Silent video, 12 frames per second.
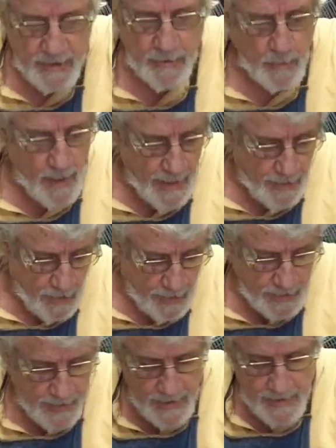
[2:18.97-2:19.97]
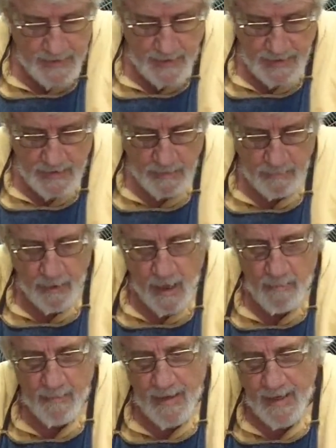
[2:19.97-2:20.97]
sweat on it. That's a
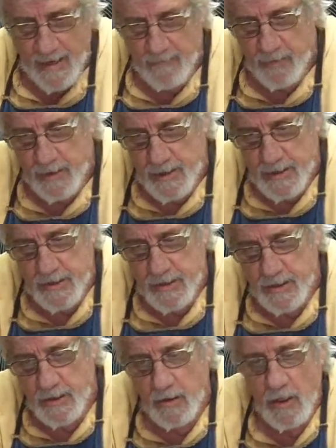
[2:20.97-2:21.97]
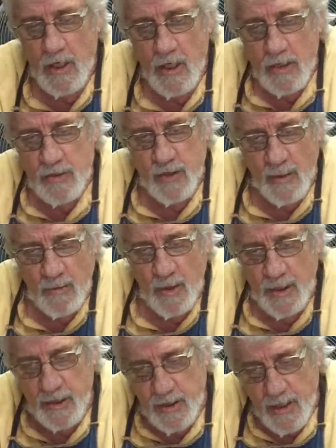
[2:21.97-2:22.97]
problem I have with this too. So I'm
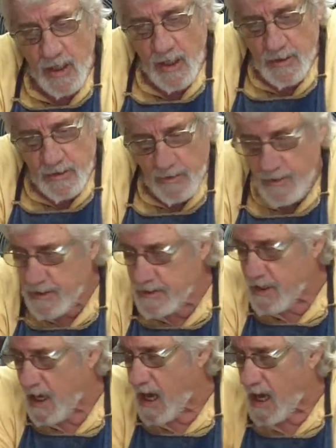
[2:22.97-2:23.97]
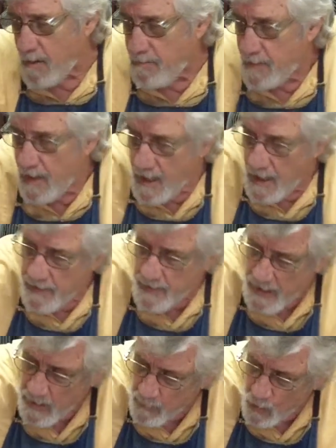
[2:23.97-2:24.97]
going to do the top,
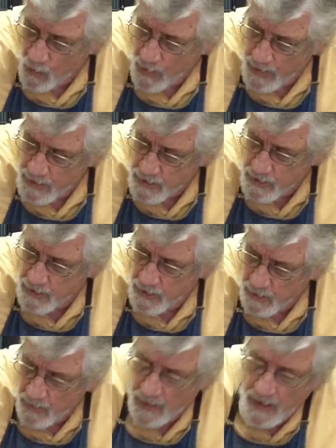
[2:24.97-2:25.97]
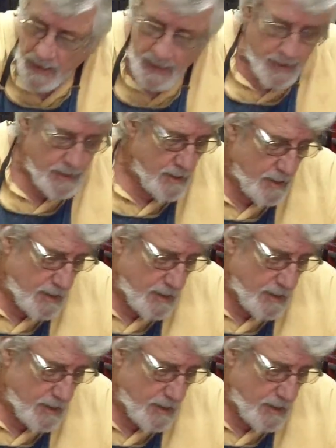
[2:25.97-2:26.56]
then I'm going to